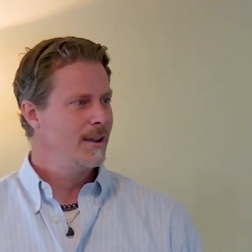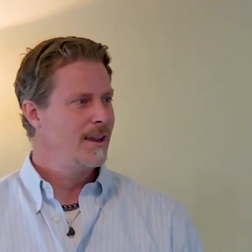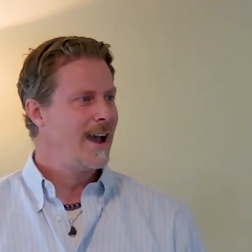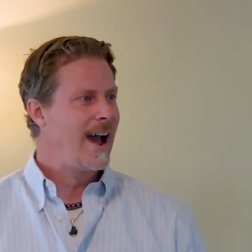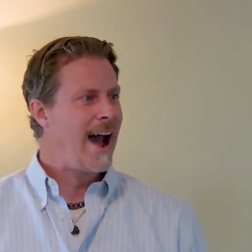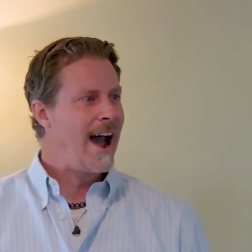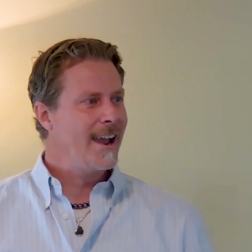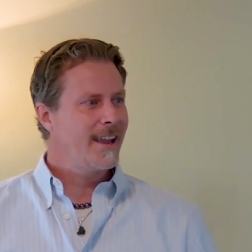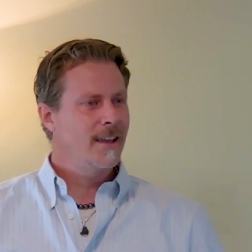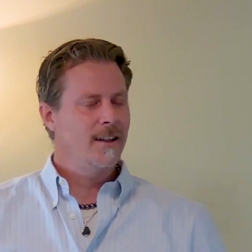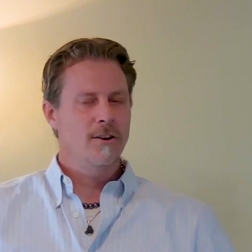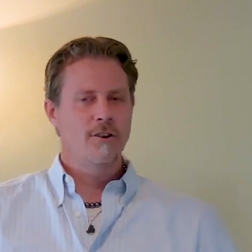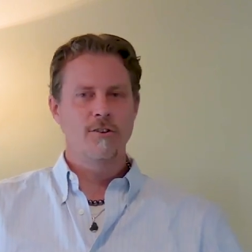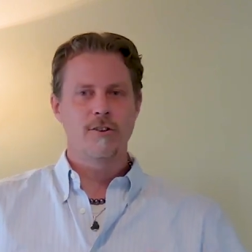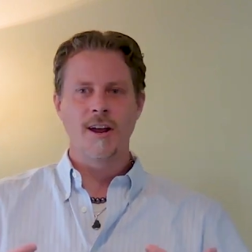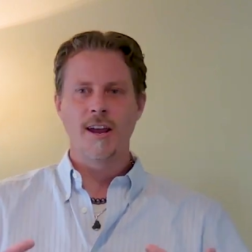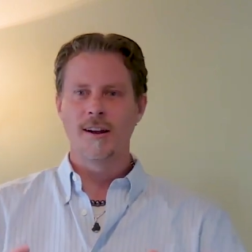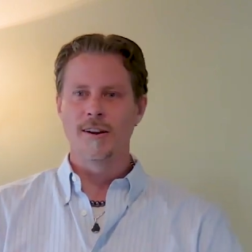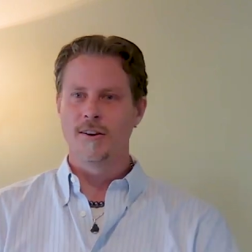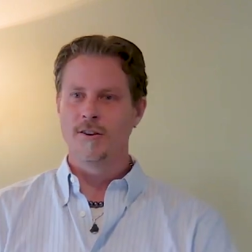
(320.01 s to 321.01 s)
I can
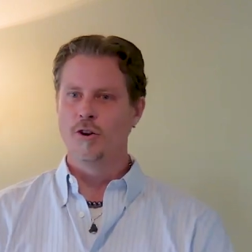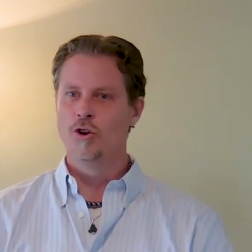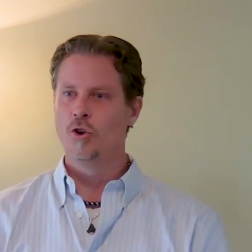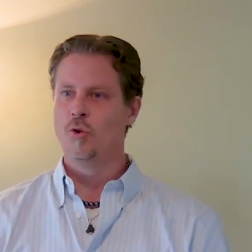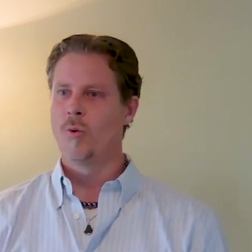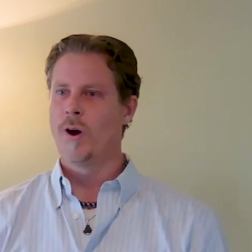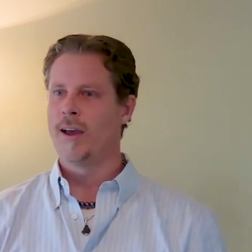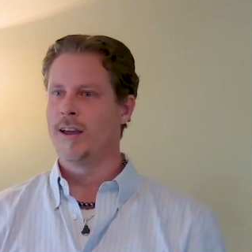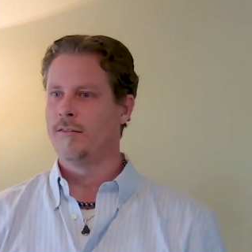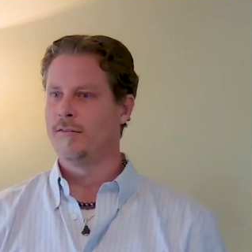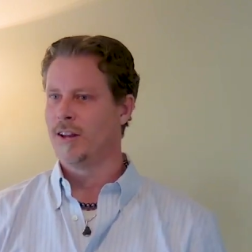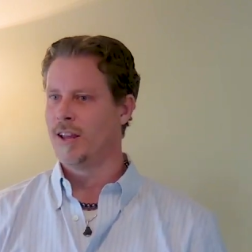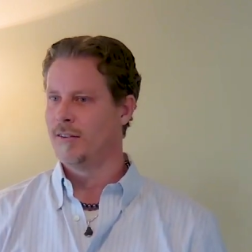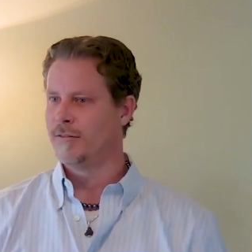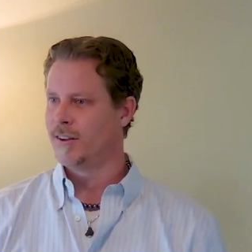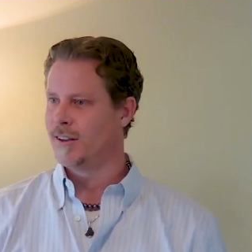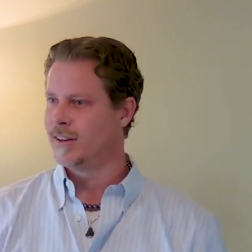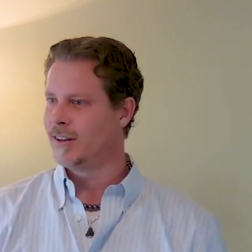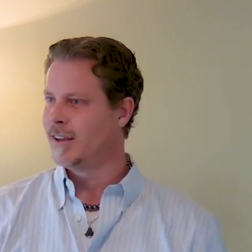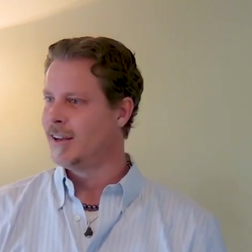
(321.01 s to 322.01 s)
create a new way of
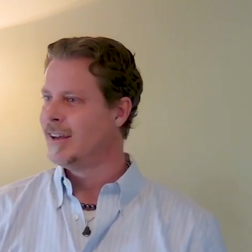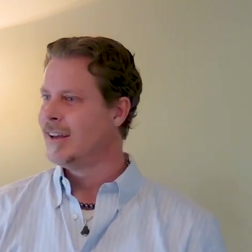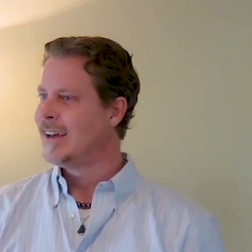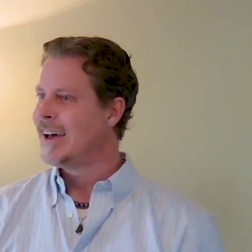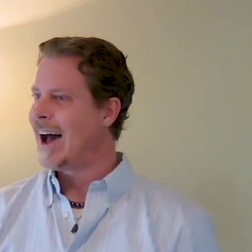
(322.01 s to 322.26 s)
living.